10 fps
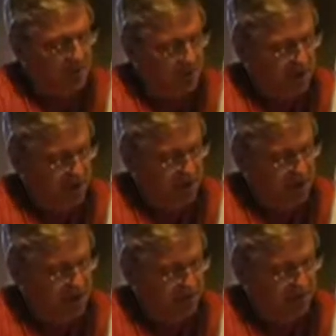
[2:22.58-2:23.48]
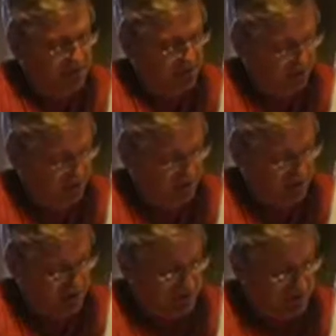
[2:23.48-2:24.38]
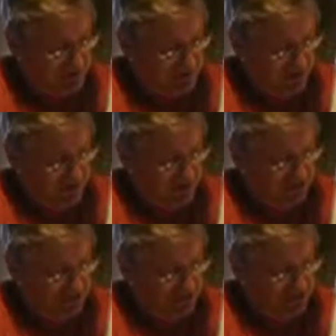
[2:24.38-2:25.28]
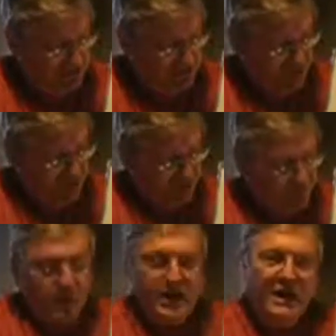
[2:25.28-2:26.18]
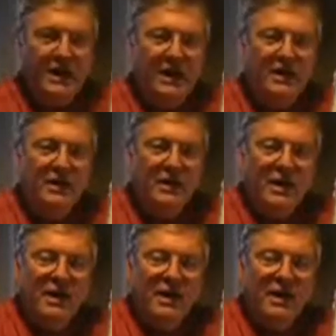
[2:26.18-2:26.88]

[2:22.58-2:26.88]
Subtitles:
made it disappear, and called it H for head,